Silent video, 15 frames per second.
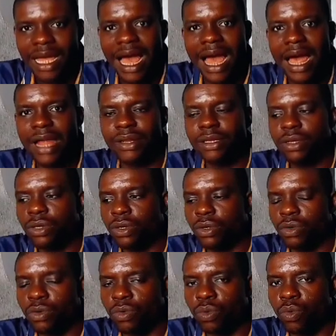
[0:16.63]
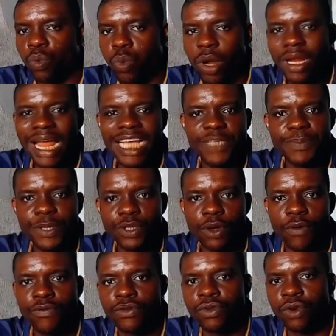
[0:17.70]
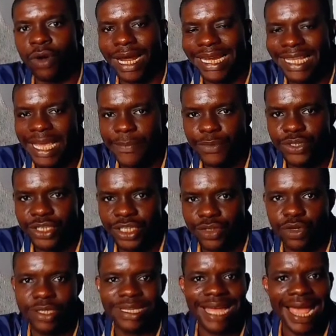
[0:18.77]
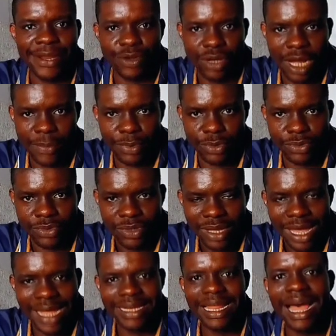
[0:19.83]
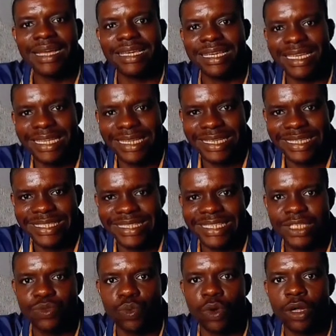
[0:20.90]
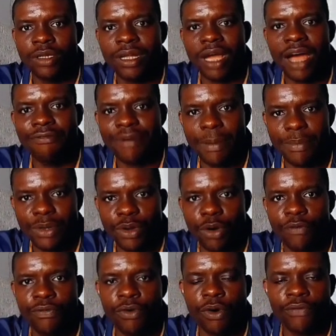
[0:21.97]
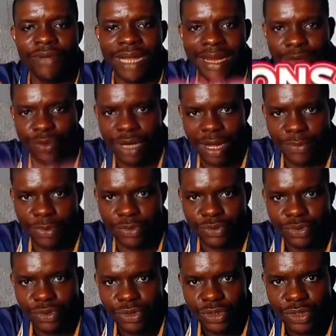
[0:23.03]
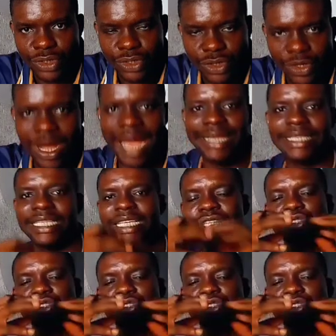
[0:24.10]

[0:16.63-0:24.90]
And one aspect of the organic chemistry is called the hydrocarbon, and alkenes is one family of the hydrocarbon, right?